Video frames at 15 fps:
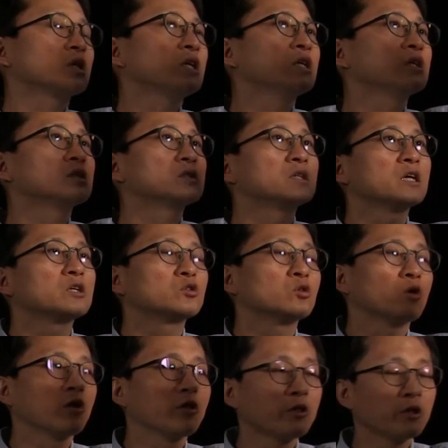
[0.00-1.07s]
King
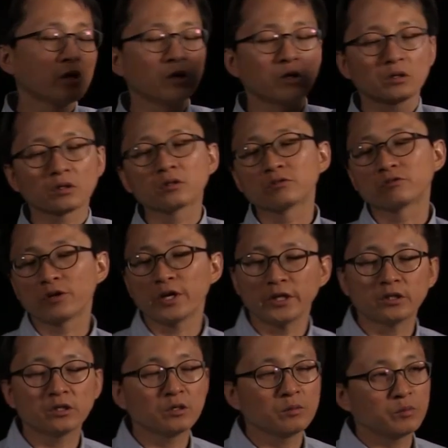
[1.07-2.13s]
Sejong the
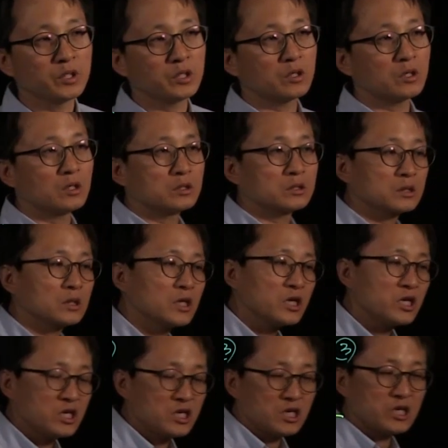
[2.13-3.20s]
Great because he